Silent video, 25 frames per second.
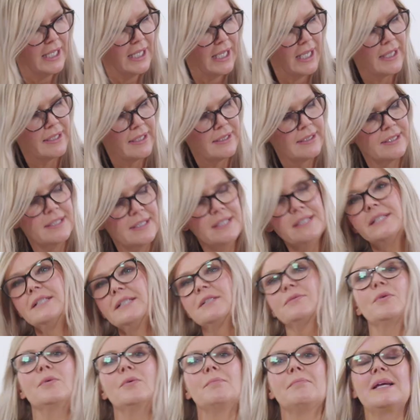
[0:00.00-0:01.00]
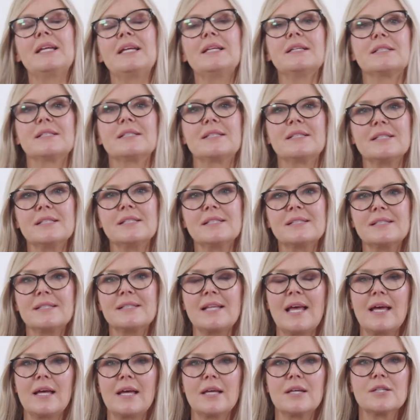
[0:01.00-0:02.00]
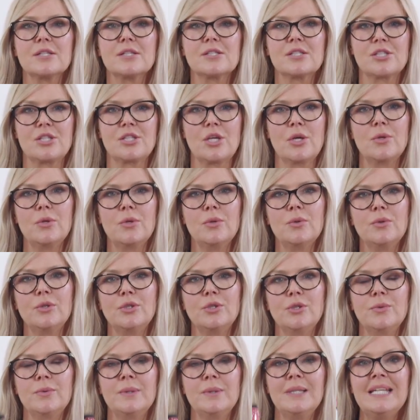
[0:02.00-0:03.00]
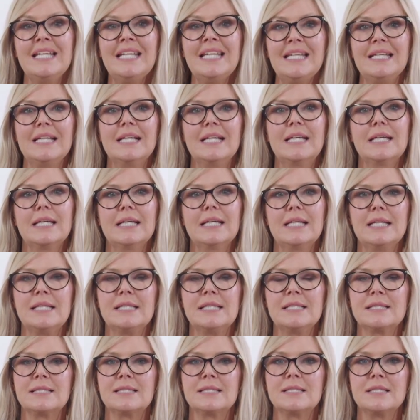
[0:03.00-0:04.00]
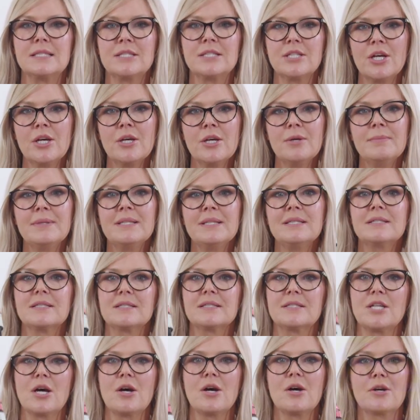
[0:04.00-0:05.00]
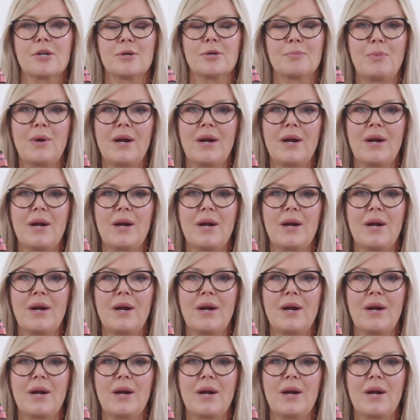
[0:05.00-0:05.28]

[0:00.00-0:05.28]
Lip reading: And this is what makes this set so unique, is Determined Dark